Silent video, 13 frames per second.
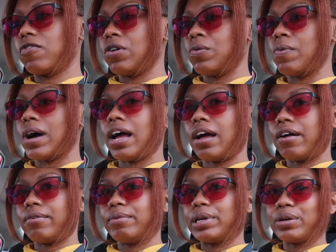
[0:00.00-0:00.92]
for a
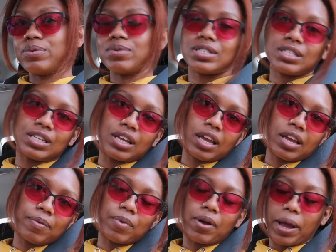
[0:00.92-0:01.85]
while. We gonna
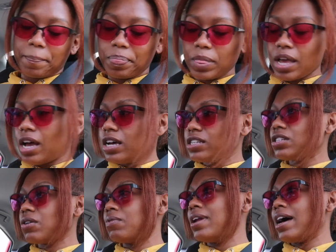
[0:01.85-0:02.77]
see. Okay,
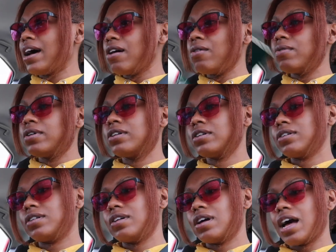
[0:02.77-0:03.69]
so now
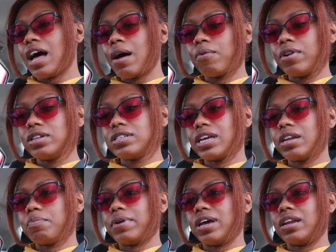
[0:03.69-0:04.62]
I wanted to get
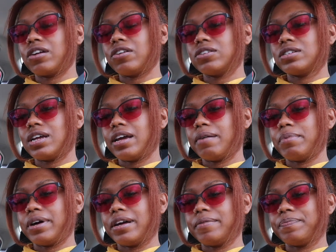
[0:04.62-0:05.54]
a pedicure today,
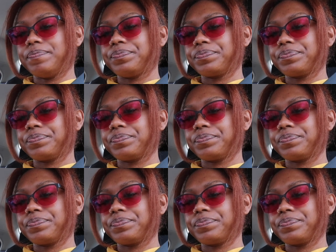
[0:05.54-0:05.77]
but